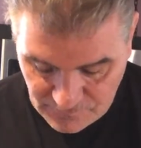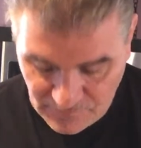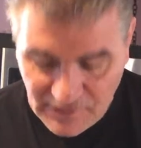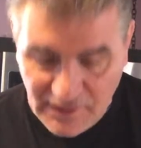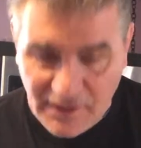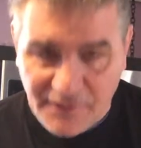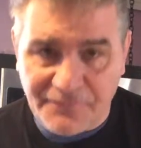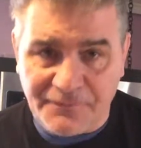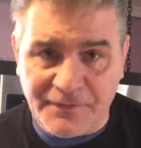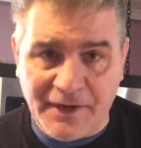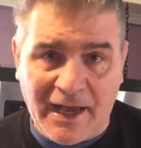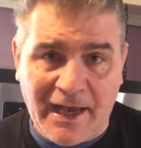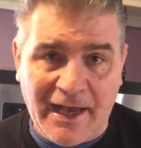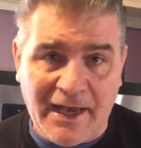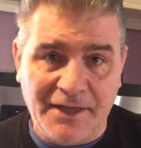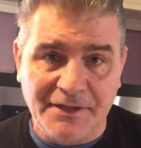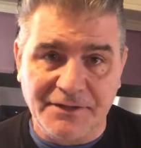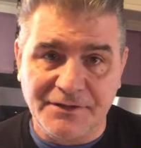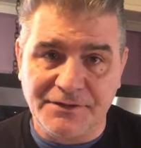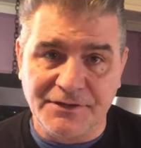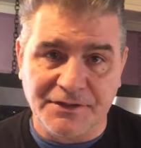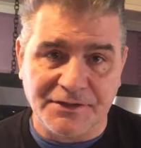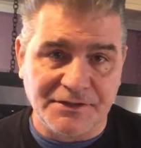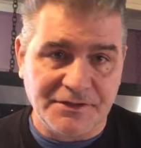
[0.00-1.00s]
If
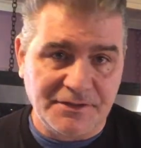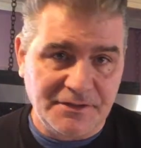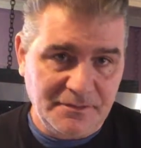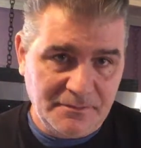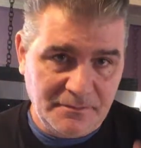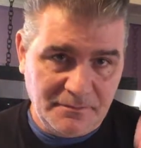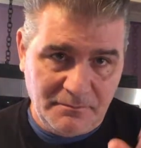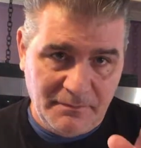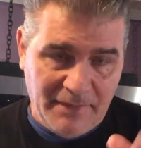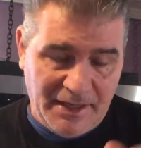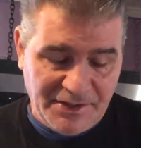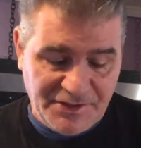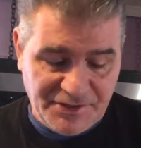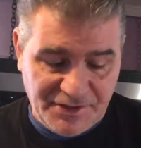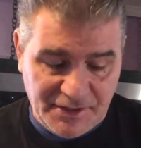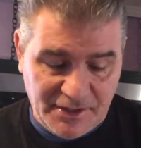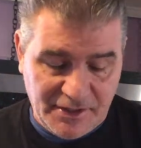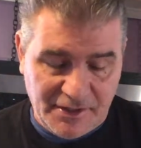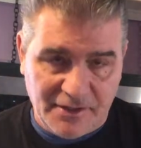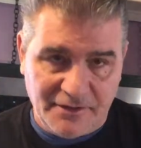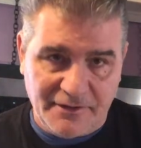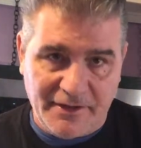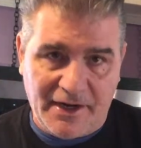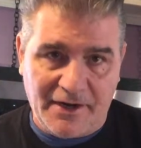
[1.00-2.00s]
not, just mention it
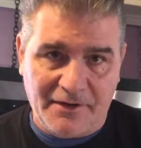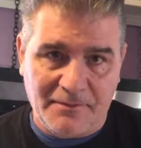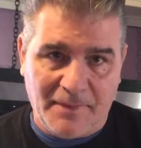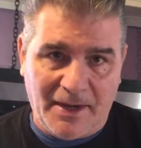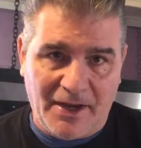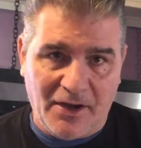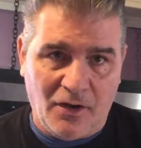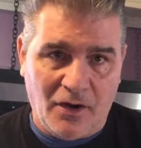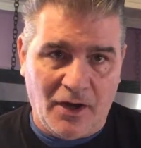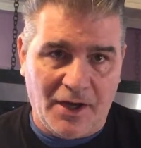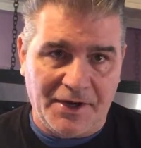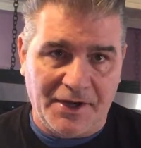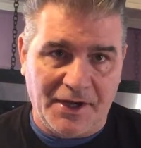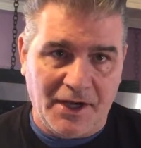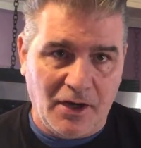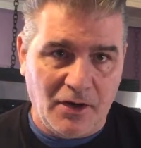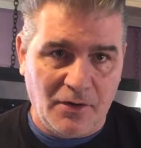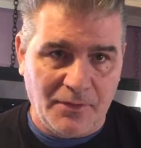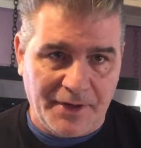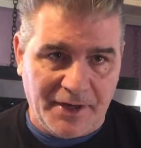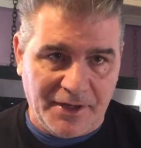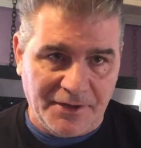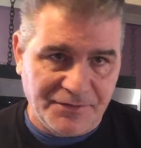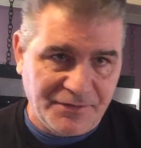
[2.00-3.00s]
in there in my audio
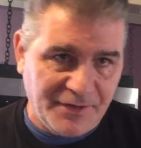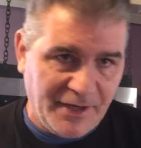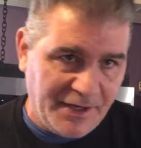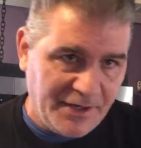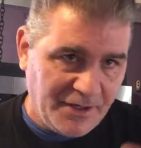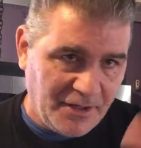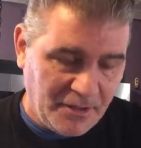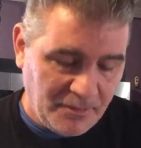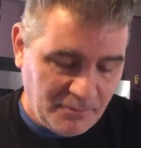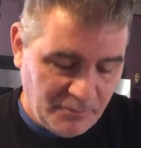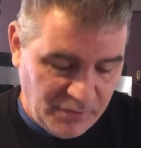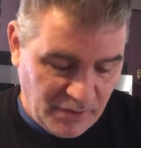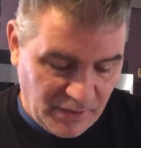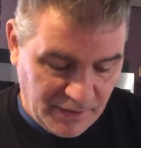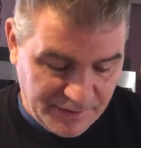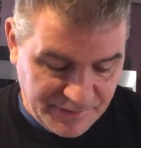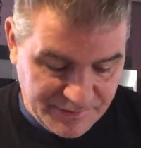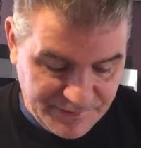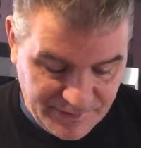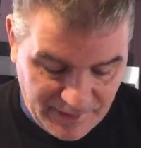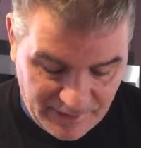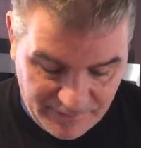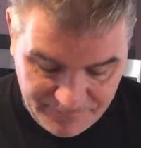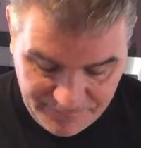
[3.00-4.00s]
and I'll try to unplug
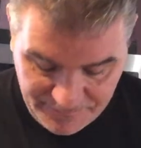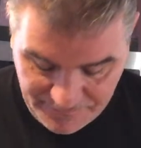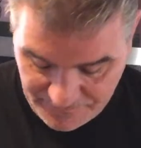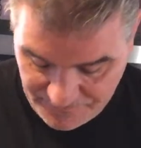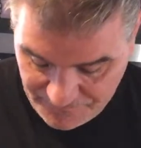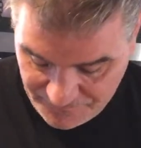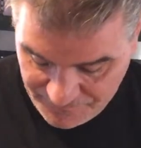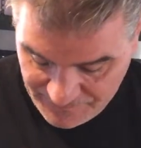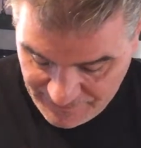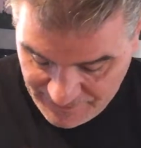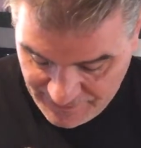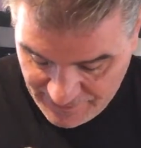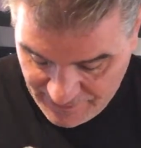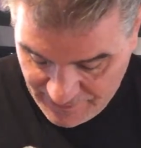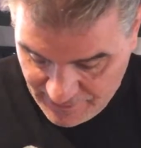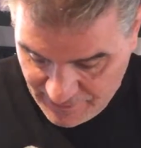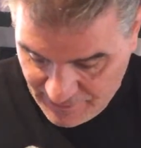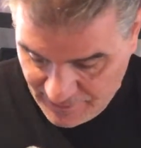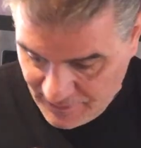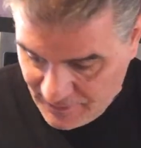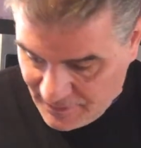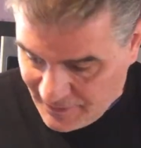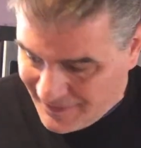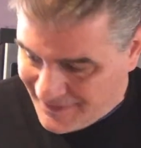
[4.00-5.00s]
stuff.
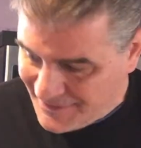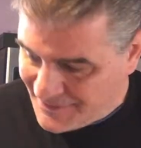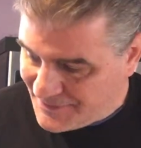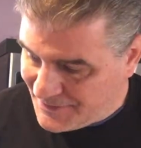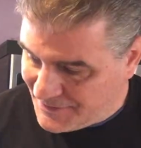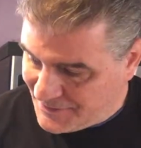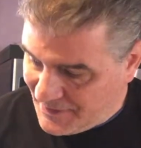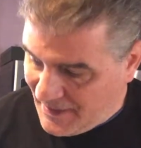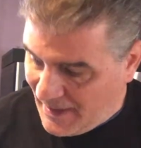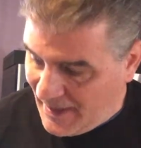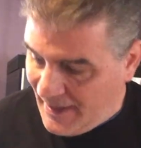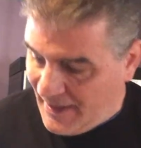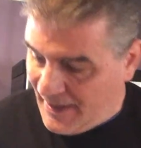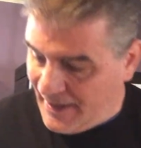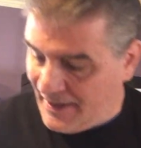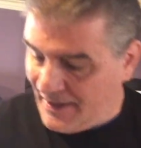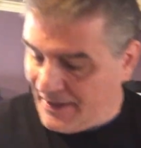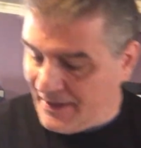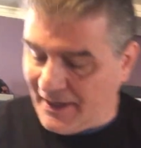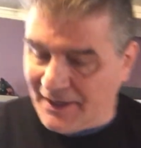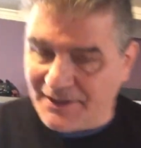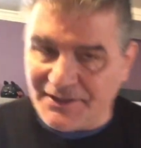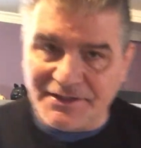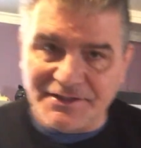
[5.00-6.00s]

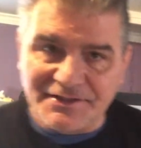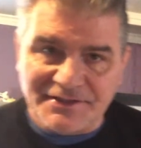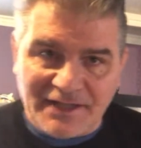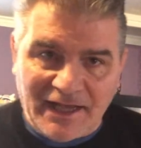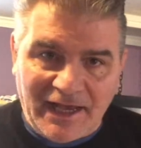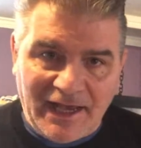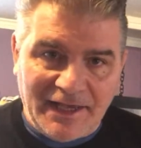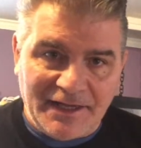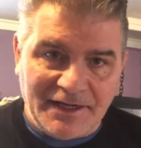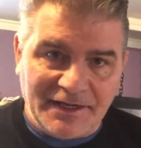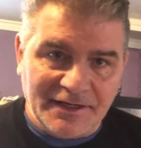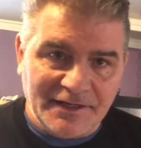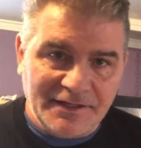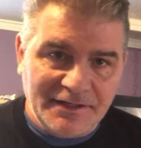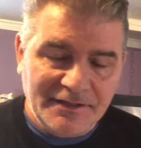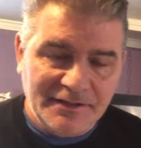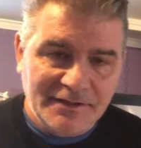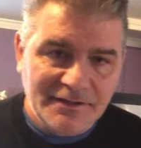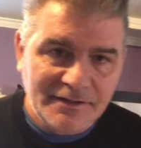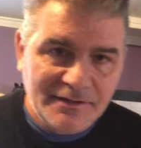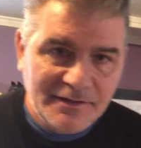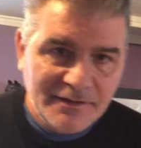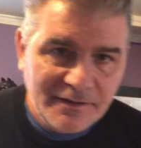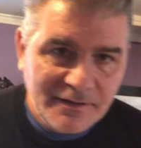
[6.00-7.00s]
Today I decided,
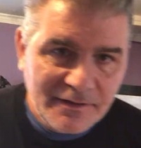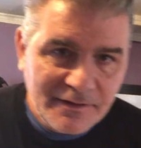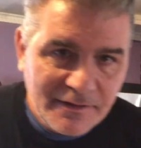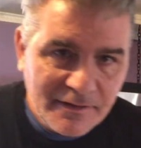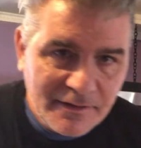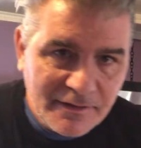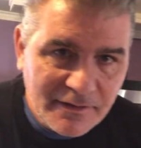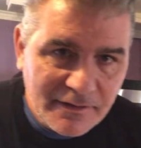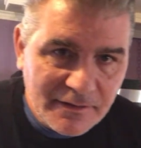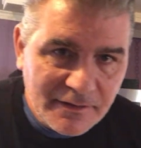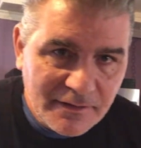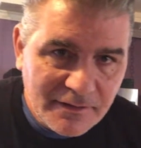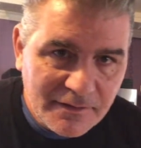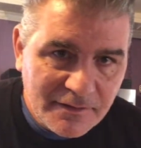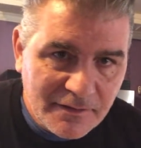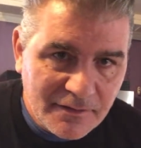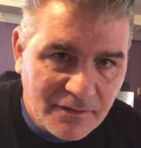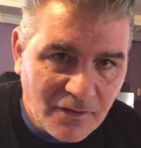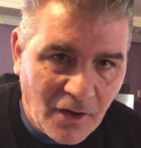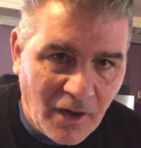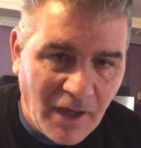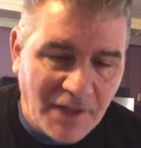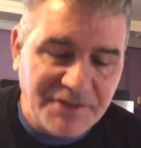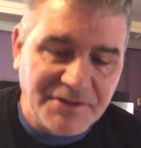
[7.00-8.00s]

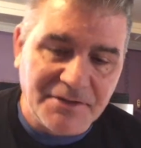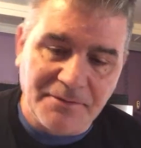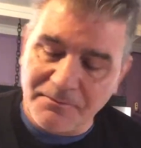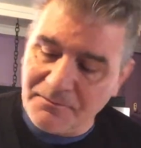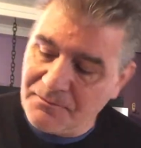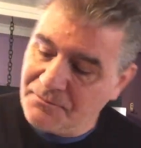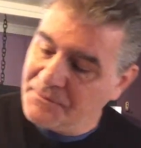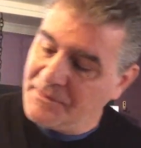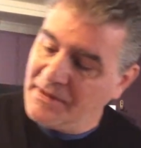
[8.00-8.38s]
awesome.